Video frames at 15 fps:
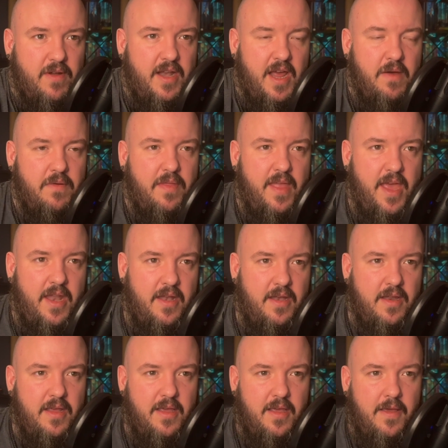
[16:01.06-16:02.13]
now and then,
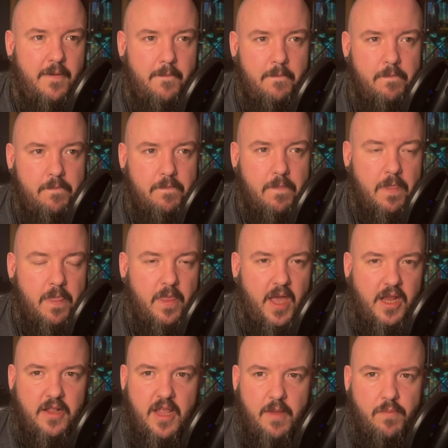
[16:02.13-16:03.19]

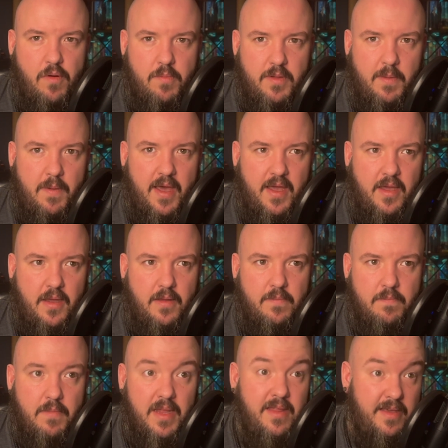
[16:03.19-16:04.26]
like they're probably paying
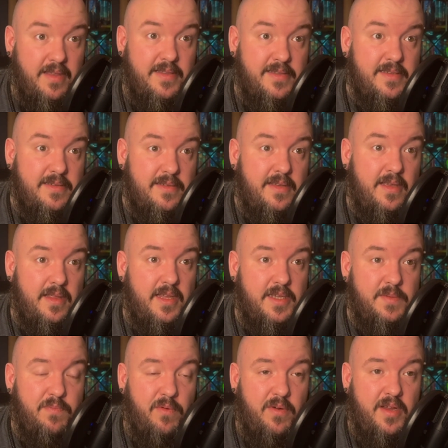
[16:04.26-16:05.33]
millions at this
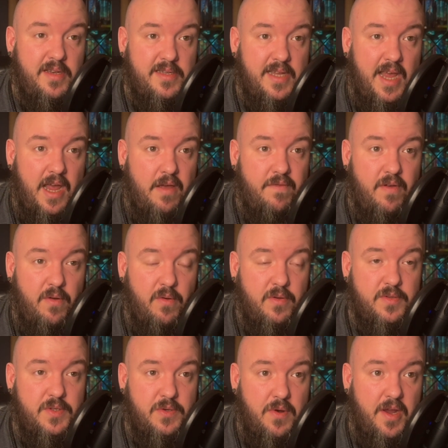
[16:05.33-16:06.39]
point to have her
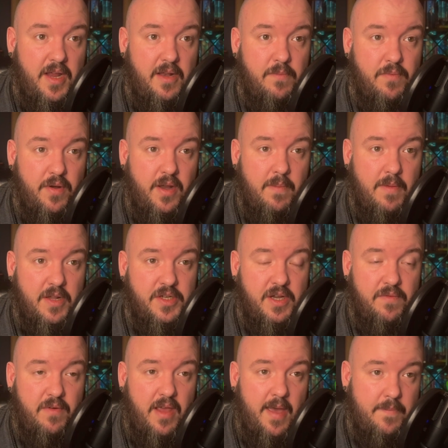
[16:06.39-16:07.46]
on screen pretty much
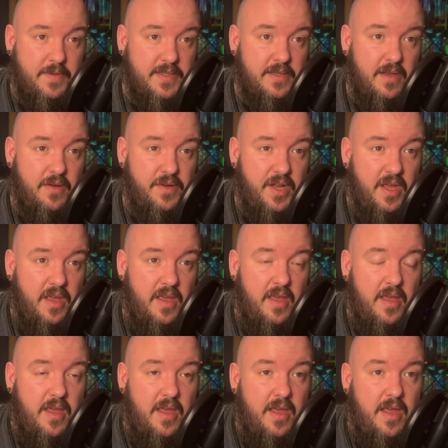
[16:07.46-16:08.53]
every episode.
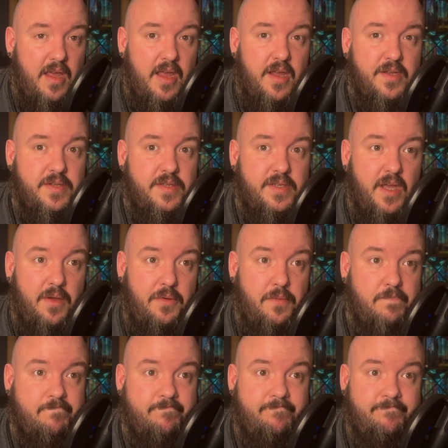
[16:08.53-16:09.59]

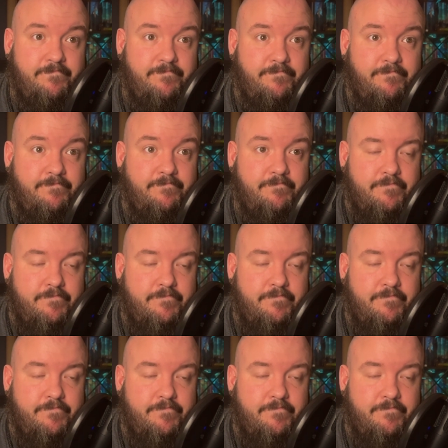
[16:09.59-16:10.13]
So, mm.